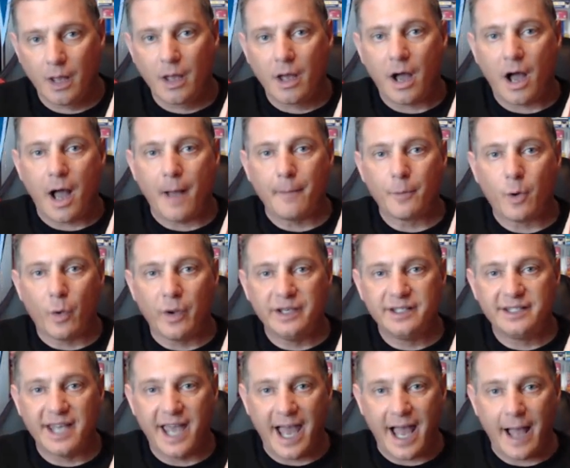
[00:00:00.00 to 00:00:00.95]
I'm going
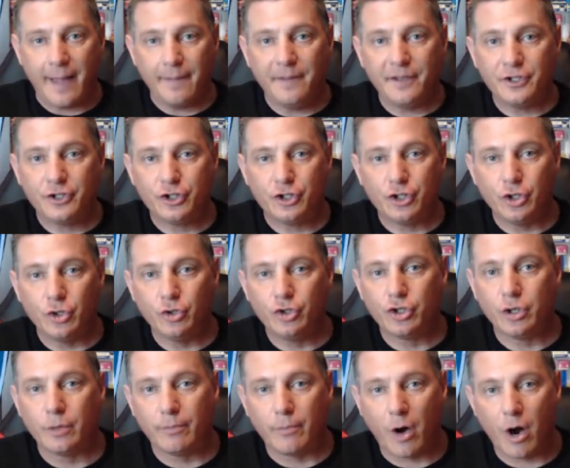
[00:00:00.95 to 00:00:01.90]
to add this to
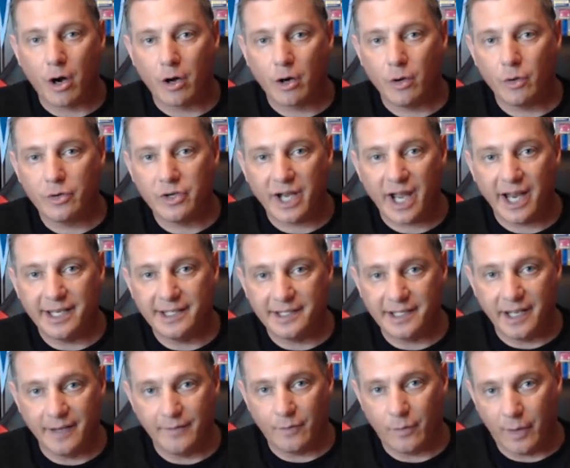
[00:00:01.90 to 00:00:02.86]
tomorrow night's
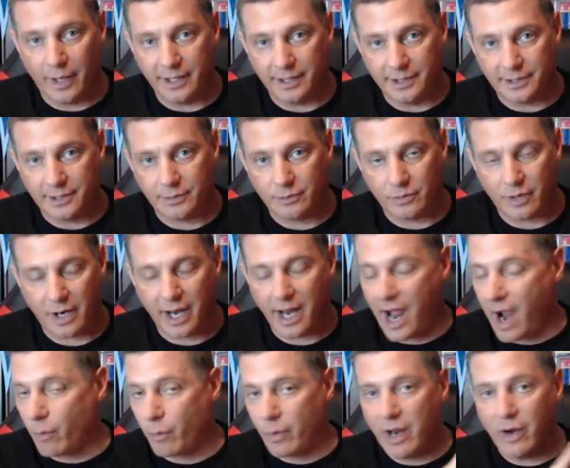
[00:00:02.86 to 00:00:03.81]
giveaways, right?
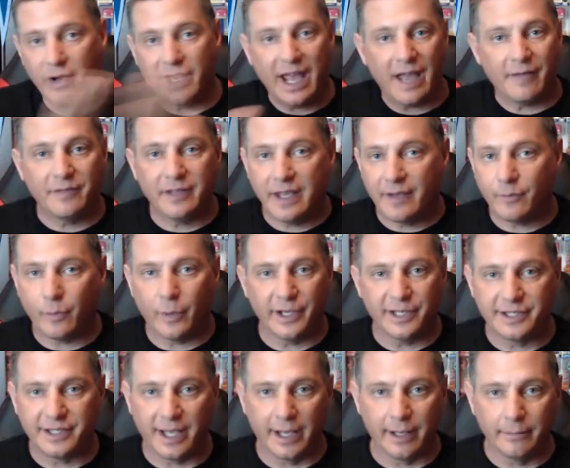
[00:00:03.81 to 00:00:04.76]
We already have the giveaway
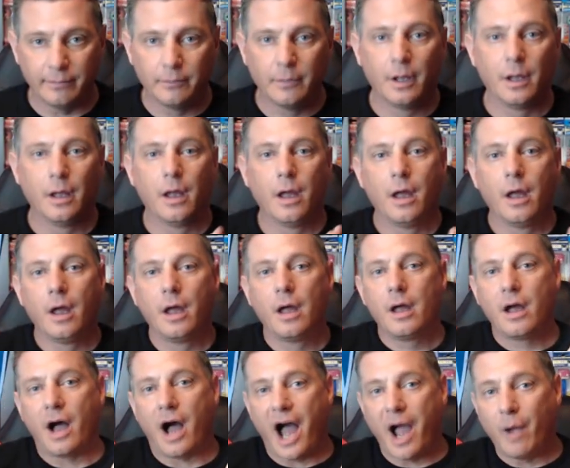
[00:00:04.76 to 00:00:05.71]
set.
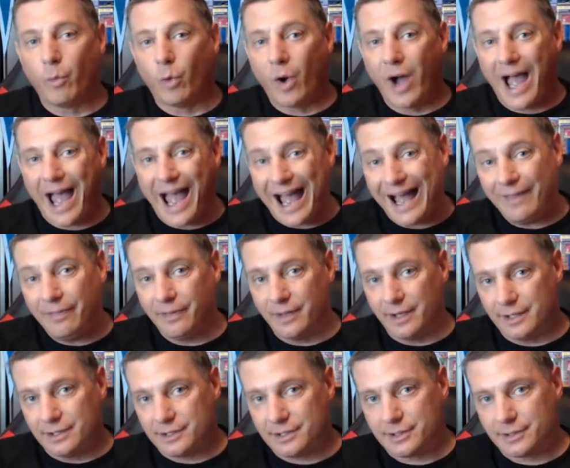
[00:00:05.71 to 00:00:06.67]
I will add
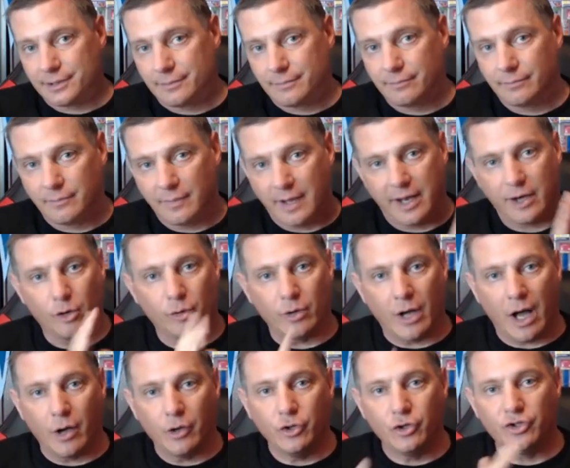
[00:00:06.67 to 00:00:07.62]
this, and
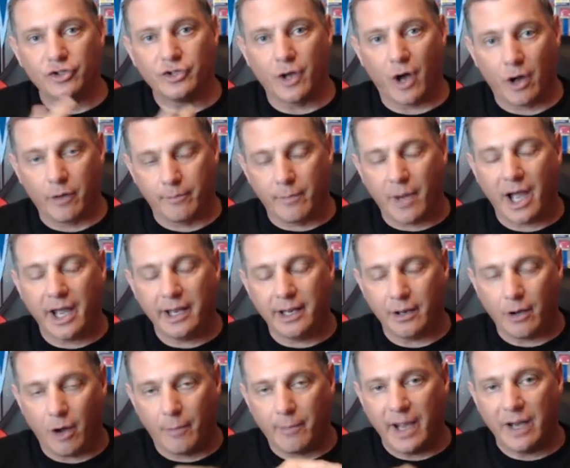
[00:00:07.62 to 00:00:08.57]
I'll use on my
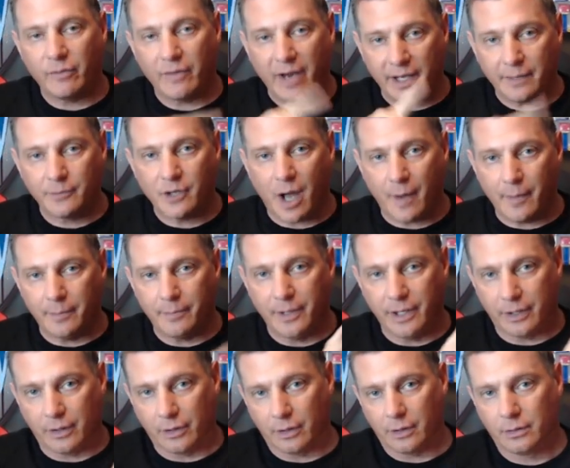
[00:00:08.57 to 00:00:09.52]
random comment
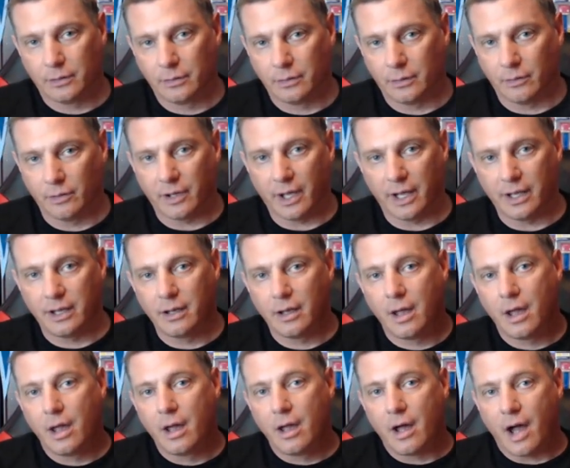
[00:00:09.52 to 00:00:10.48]
picker, okay?
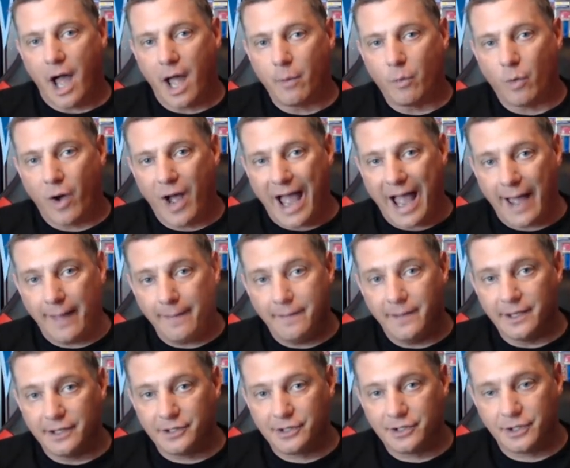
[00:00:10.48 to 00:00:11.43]
I will add
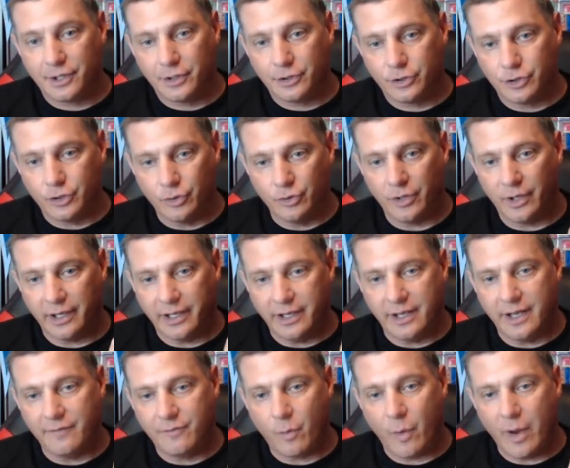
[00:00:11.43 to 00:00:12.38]
this to the
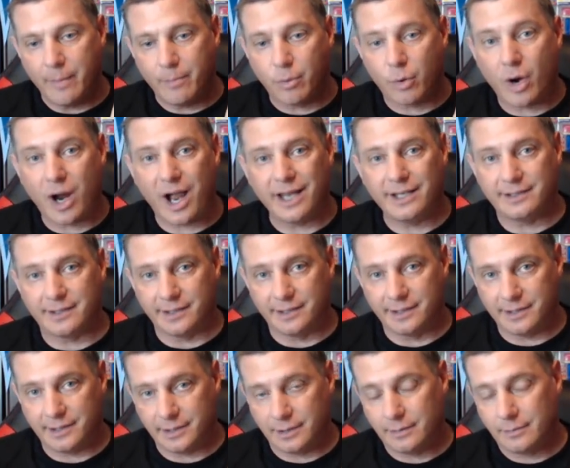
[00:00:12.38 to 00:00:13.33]
giveaway prizes